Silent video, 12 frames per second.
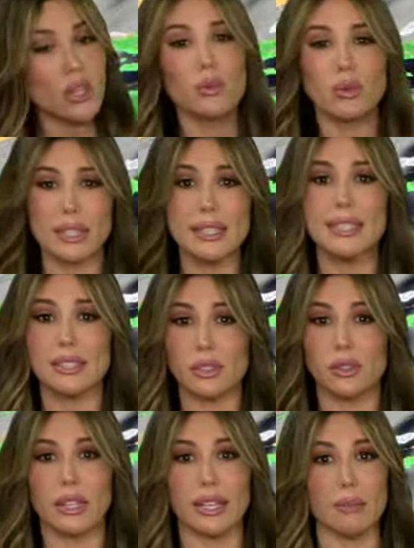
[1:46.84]
really
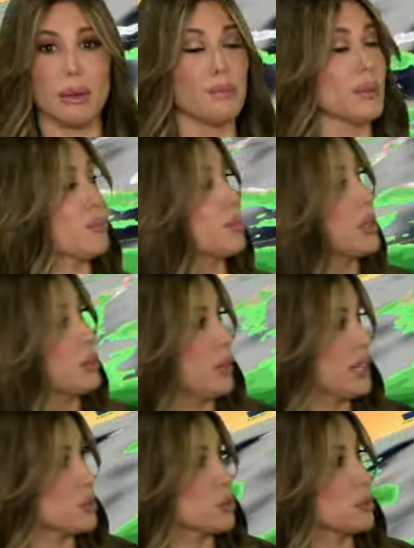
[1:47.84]
does look like it might be a pretty
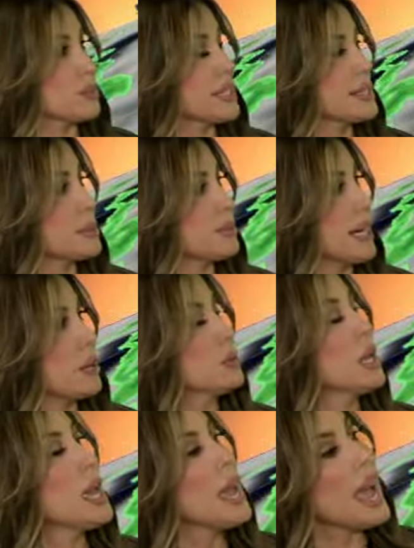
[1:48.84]
weak storm system
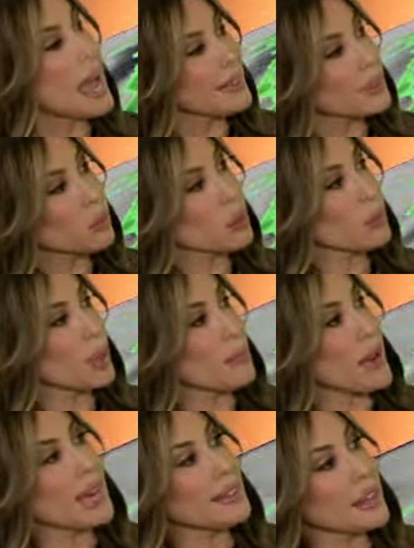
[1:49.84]
now. And then one right
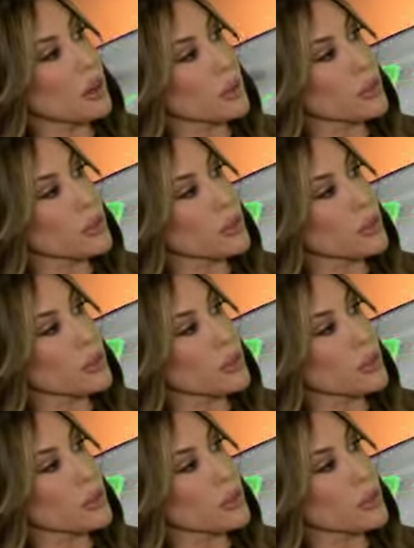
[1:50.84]
behind that on